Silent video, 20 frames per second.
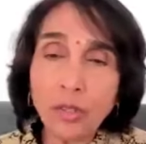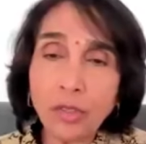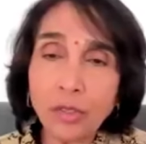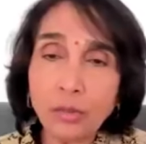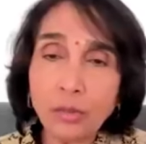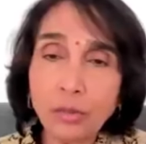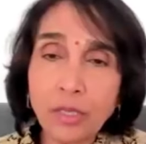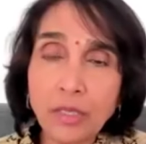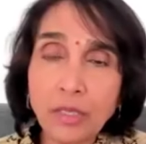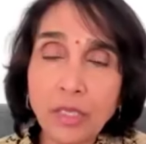
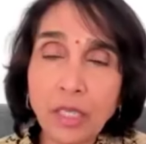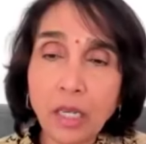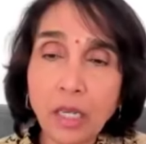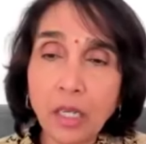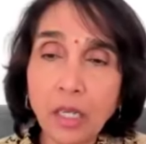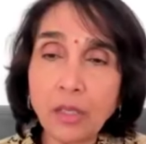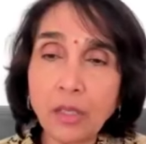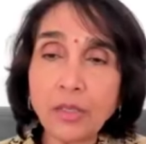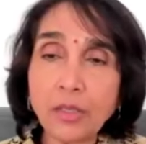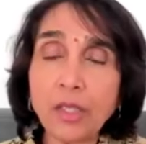the
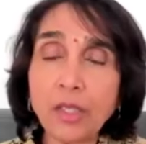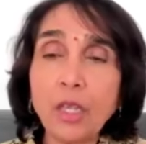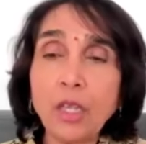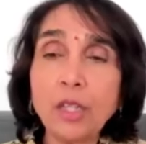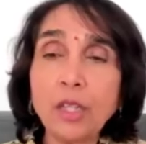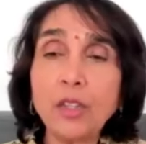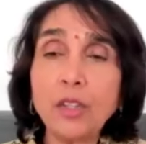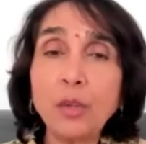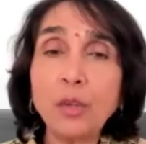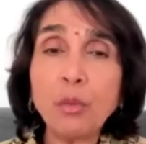results,
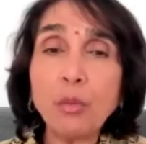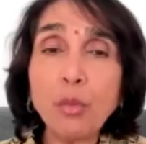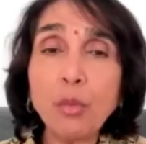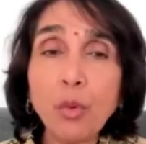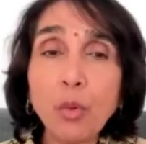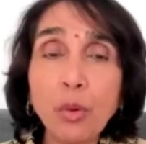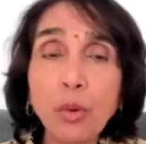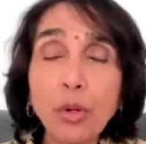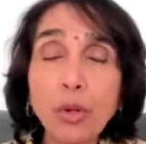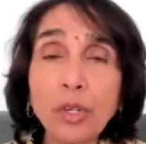the
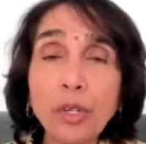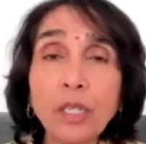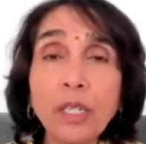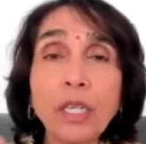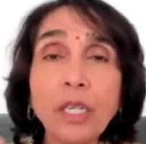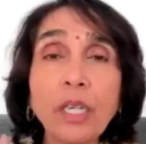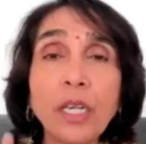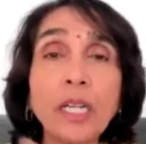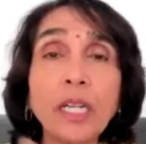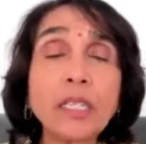more
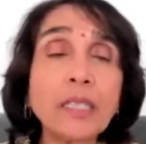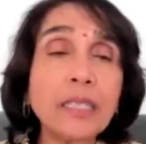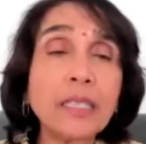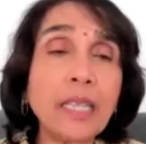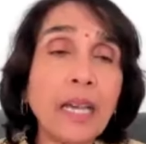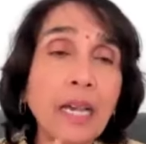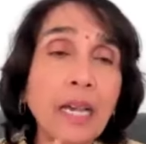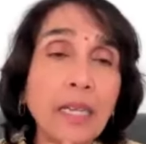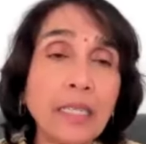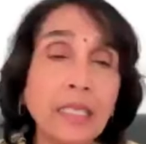
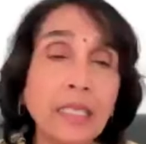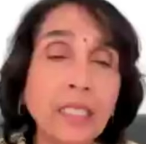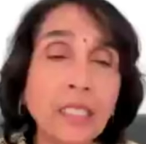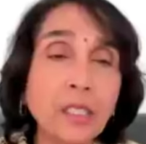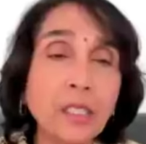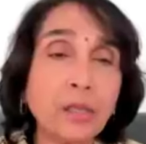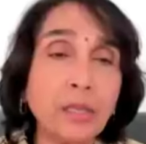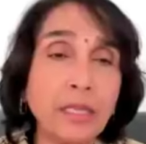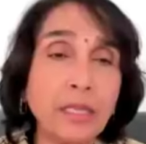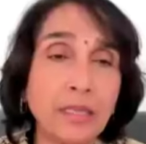karta
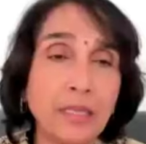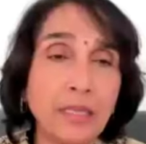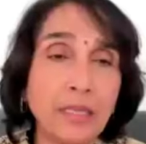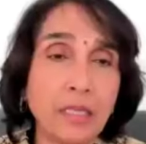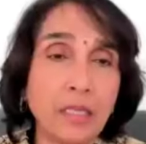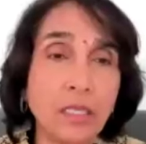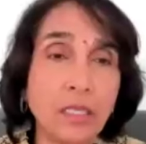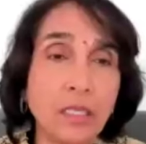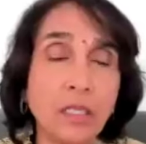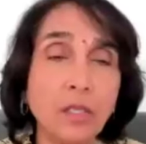
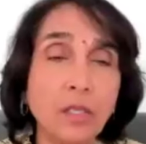increases.